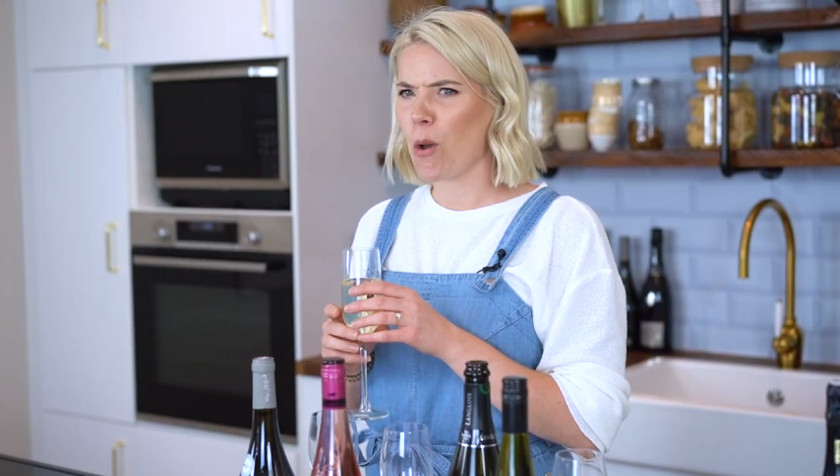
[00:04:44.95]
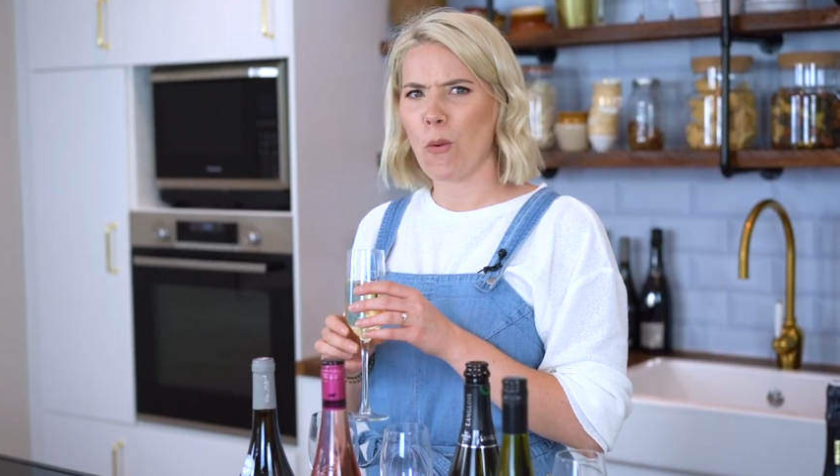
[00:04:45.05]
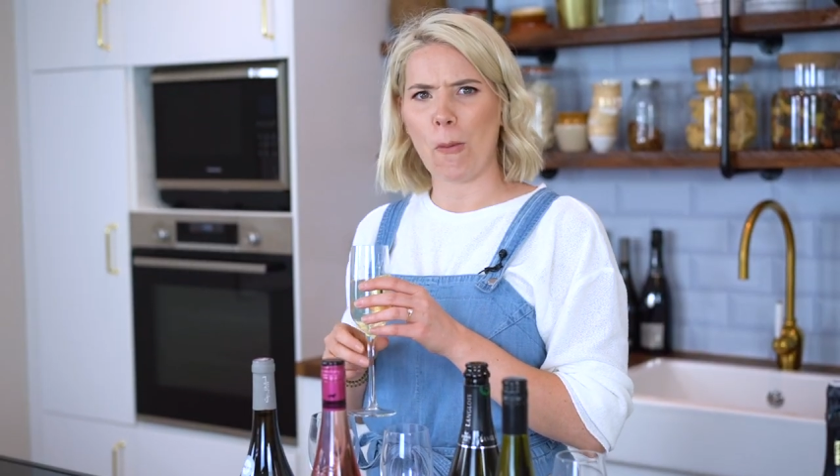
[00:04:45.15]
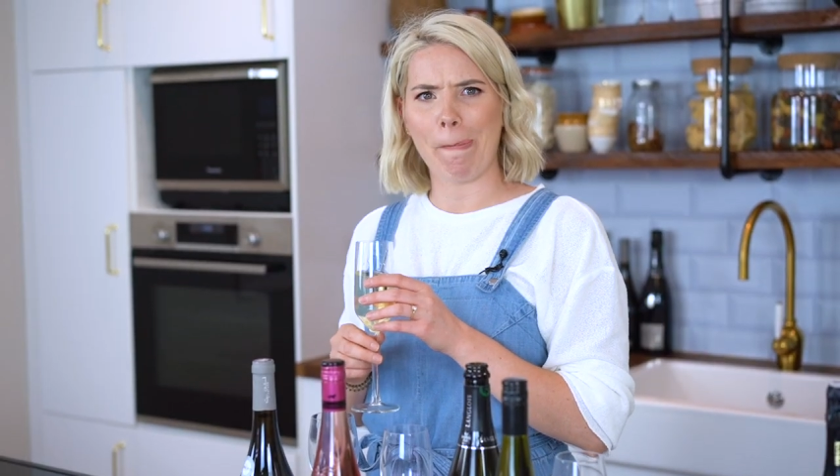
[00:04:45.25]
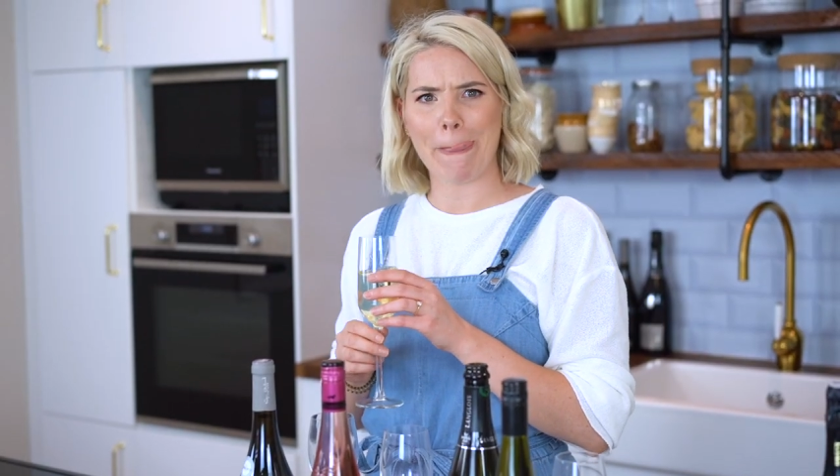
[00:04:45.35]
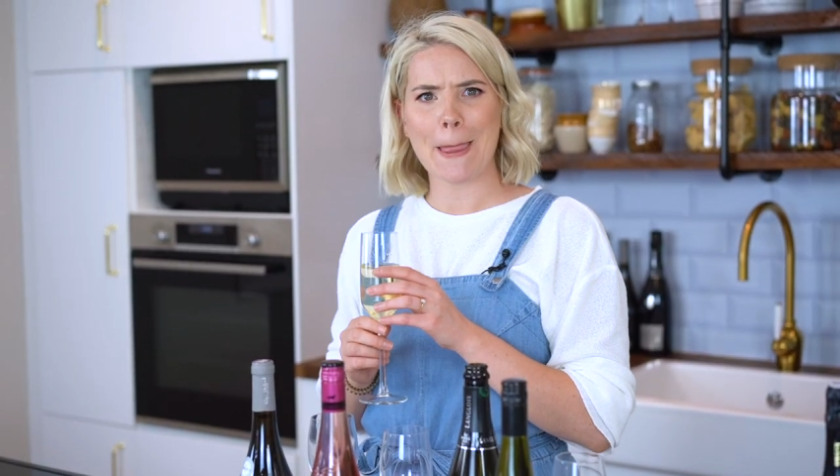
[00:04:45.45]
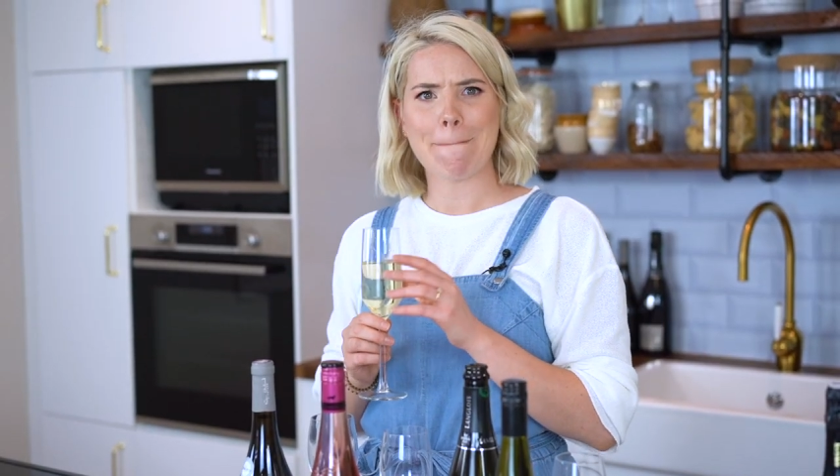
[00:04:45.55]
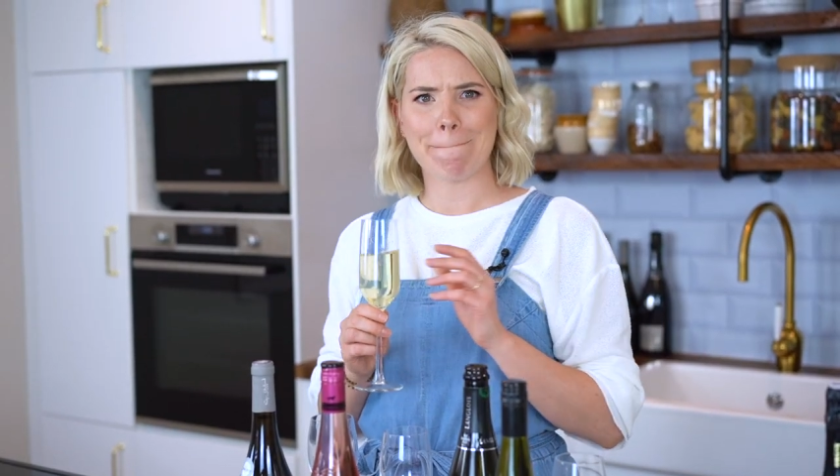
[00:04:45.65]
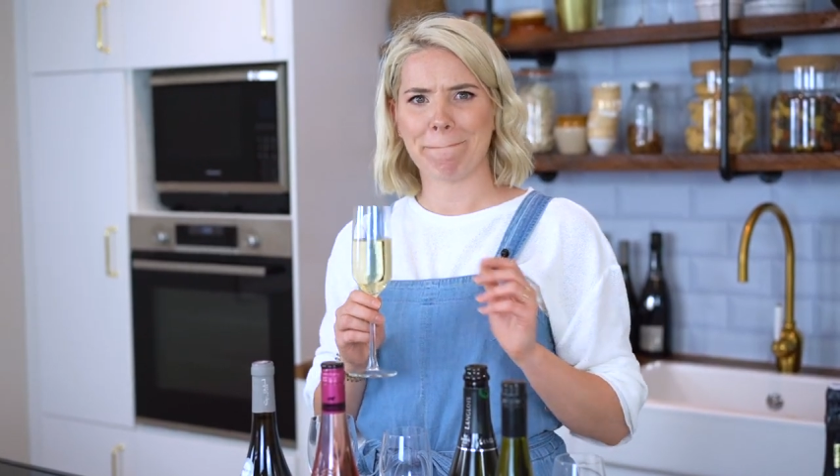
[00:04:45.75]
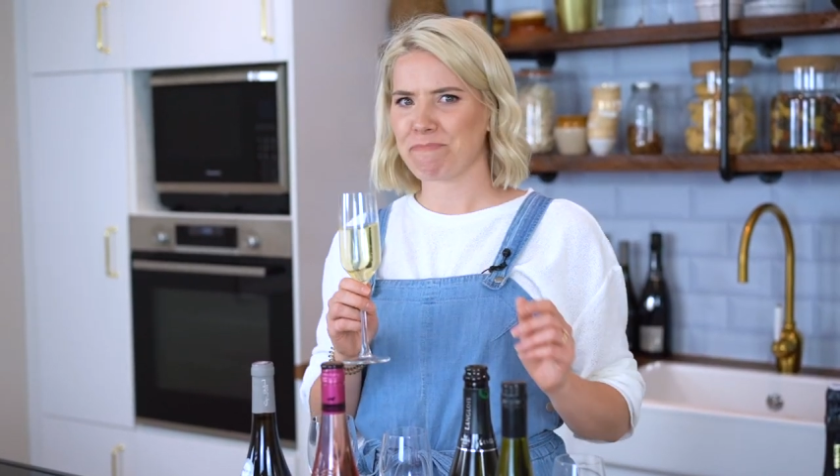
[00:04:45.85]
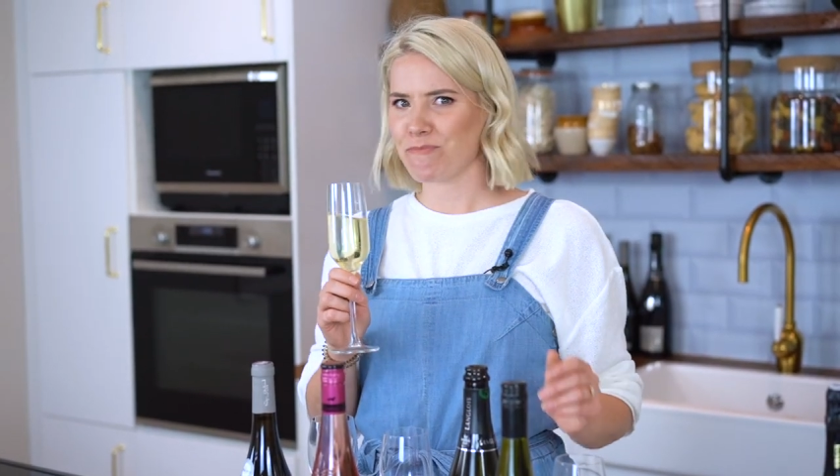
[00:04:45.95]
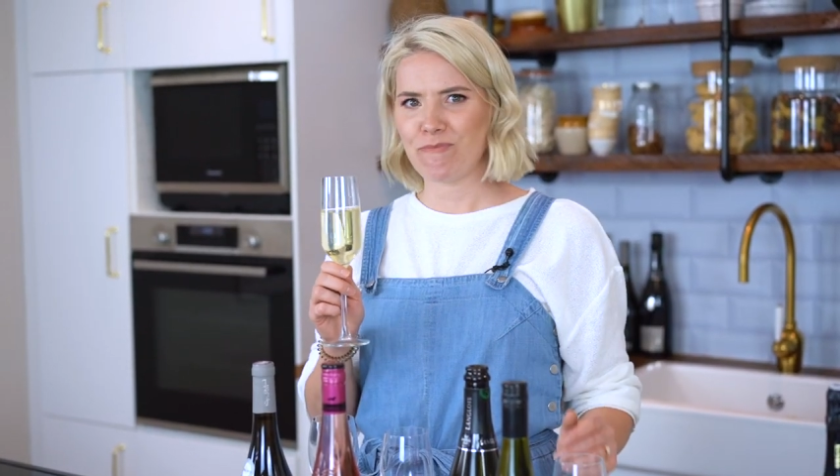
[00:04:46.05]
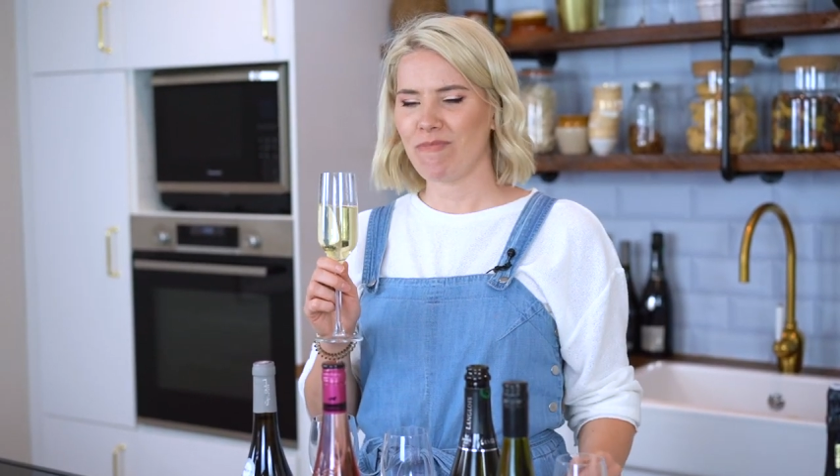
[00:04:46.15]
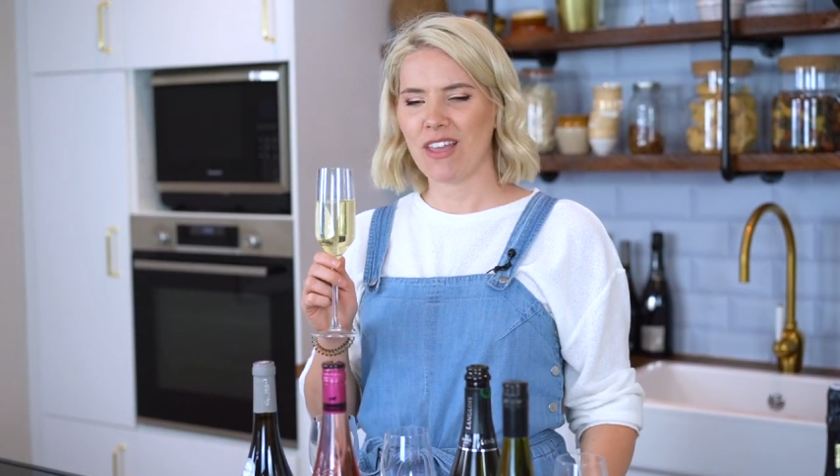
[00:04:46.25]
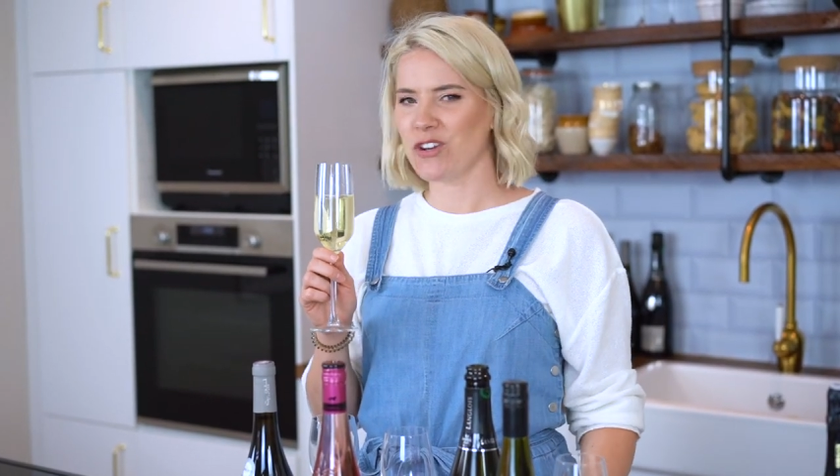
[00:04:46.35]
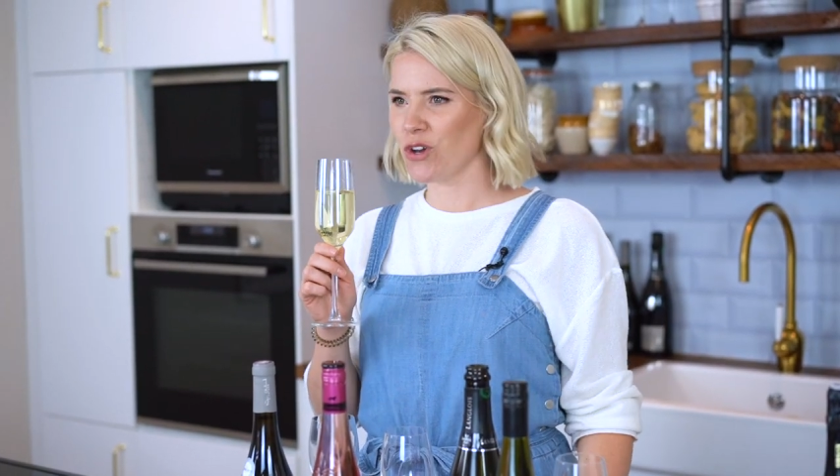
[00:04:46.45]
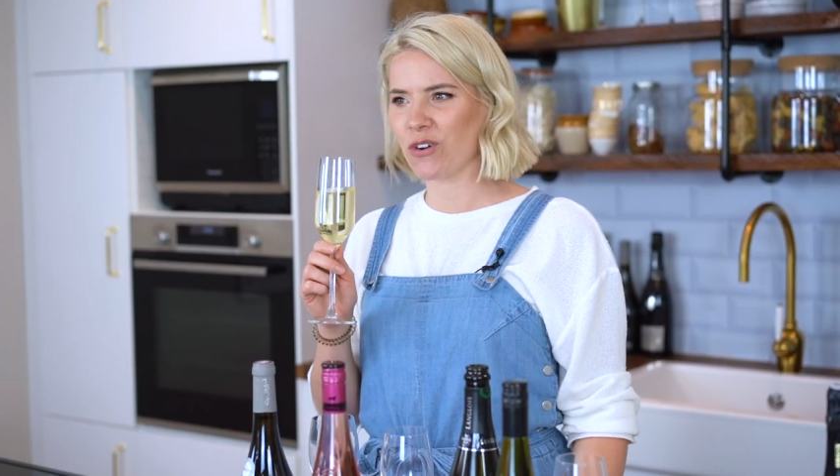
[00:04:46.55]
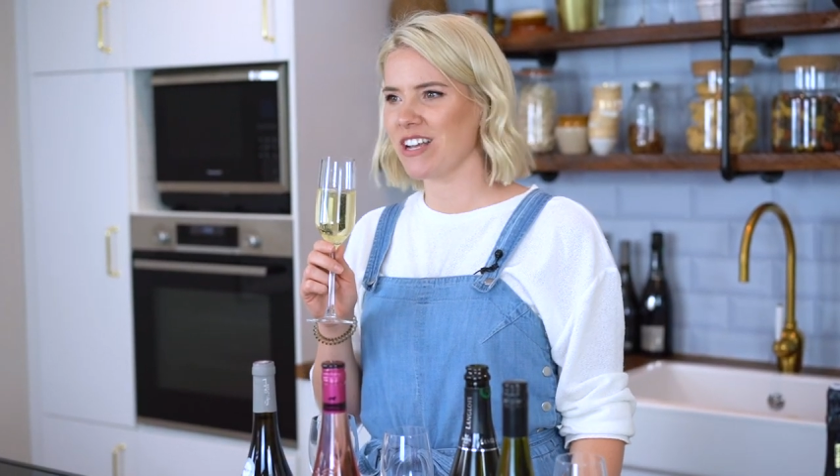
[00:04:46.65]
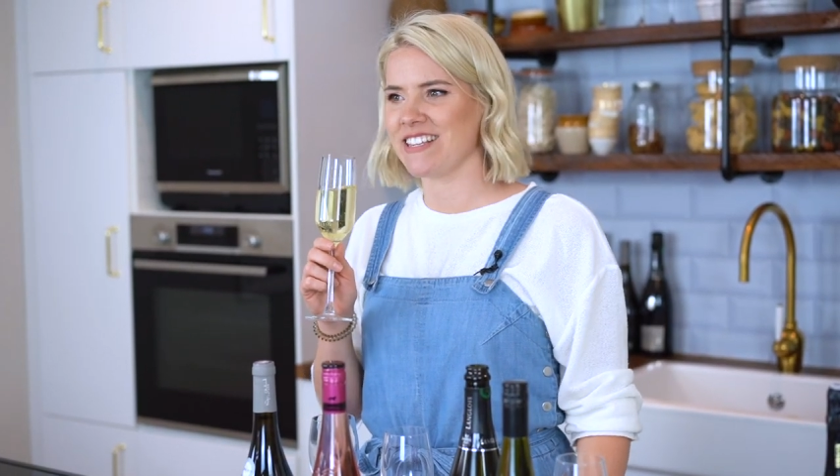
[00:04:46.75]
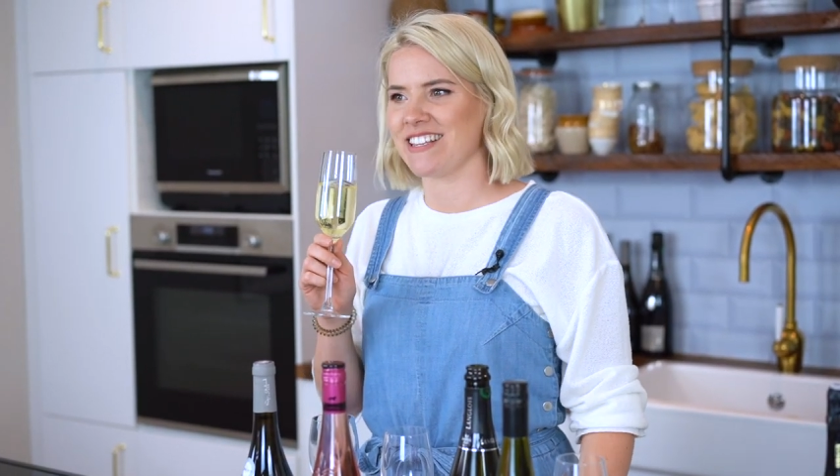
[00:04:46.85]
Oh,
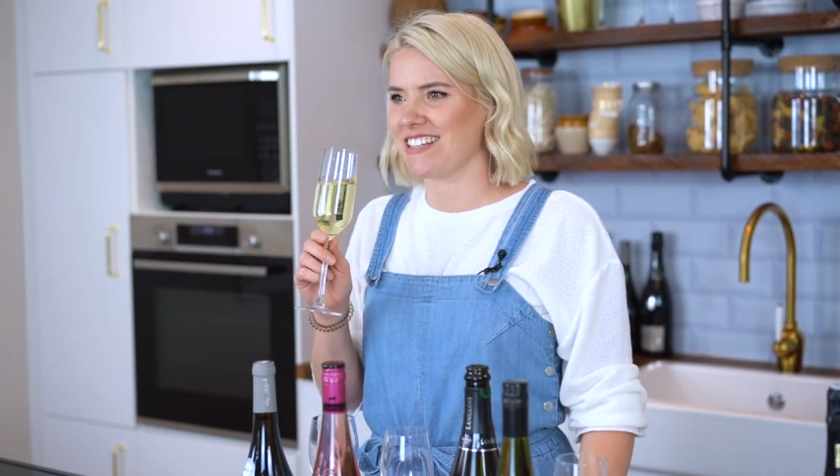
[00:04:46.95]
not crazy